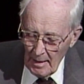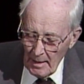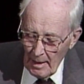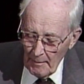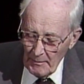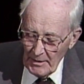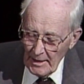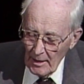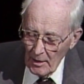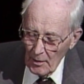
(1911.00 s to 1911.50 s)

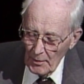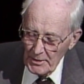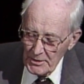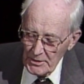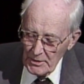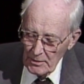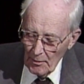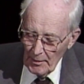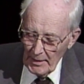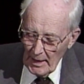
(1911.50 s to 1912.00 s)
beheld his
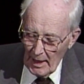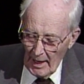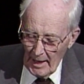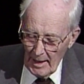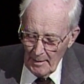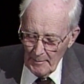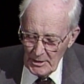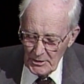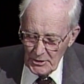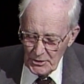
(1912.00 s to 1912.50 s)
glory. I
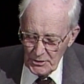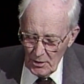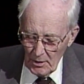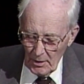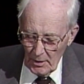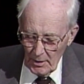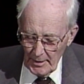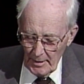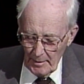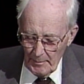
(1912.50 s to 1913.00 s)
am
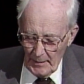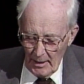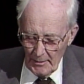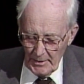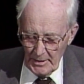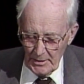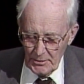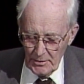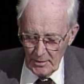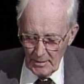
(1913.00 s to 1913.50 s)
encircled about
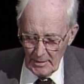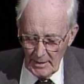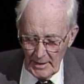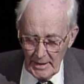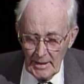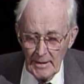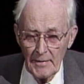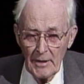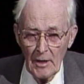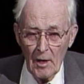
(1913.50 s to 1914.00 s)

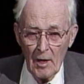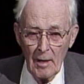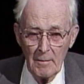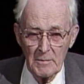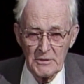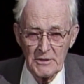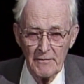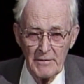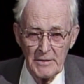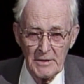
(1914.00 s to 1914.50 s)
eternally in the
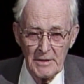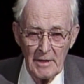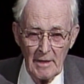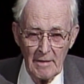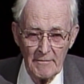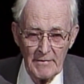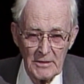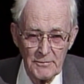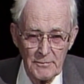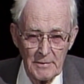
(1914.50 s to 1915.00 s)
arms of his
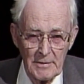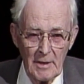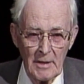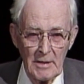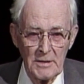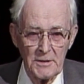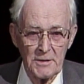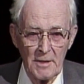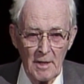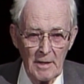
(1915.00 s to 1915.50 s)
love. That's what got
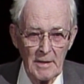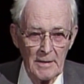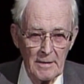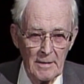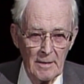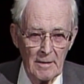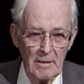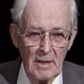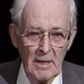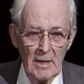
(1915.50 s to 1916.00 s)
us started
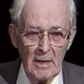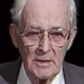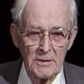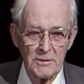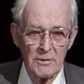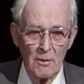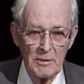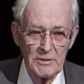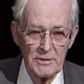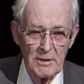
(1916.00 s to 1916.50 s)
here.
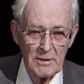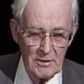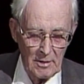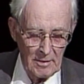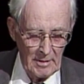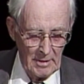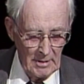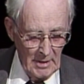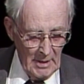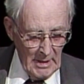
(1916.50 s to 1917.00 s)
So it's
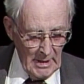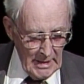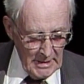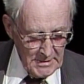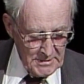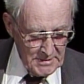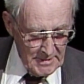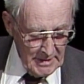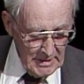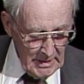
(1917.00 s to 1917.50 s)
eternal.
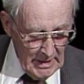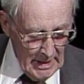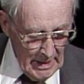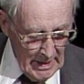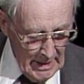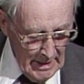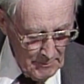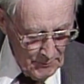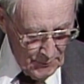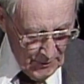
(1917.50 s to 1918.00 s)
It's the
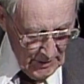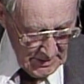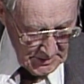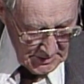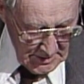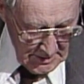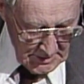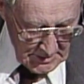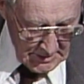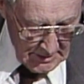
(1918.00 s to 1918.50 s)
embrace
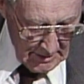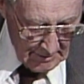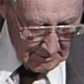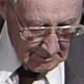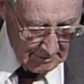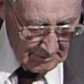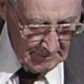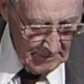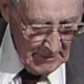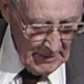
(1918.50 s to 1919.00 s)
he's in.
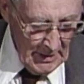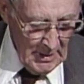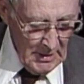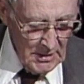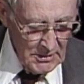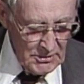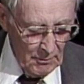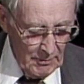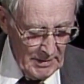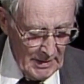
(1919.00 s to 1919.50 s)

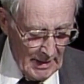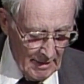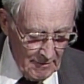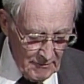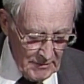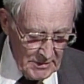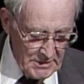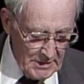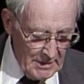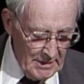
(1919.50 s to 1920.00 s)
So we have
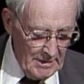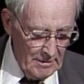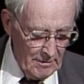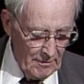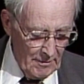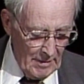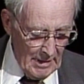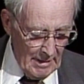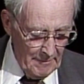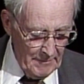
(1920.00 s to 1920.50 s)
this
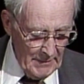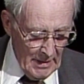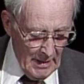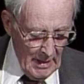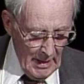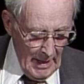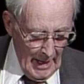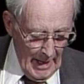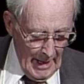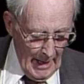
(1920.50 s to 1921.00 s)
ideogram.
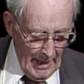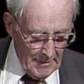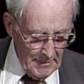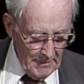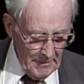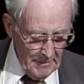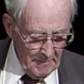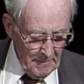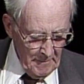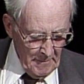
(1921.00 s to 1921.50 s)

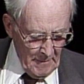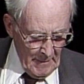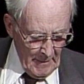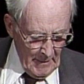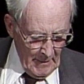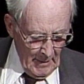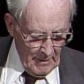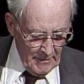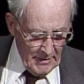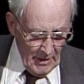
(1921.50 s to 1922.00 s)
And
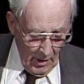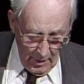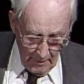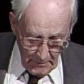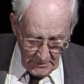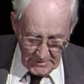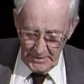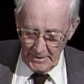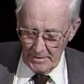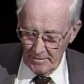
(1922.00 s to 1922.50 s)
the
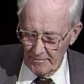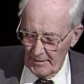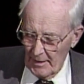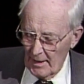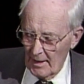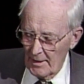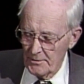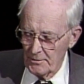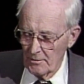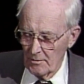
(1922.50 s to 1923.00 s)
opposite of
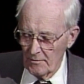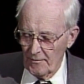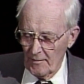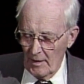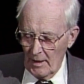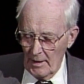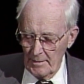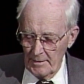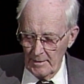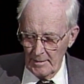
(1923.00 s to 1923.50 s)
that you'll
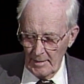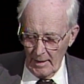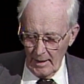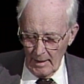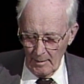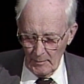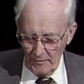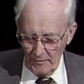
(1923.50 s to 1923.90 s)
find in Alma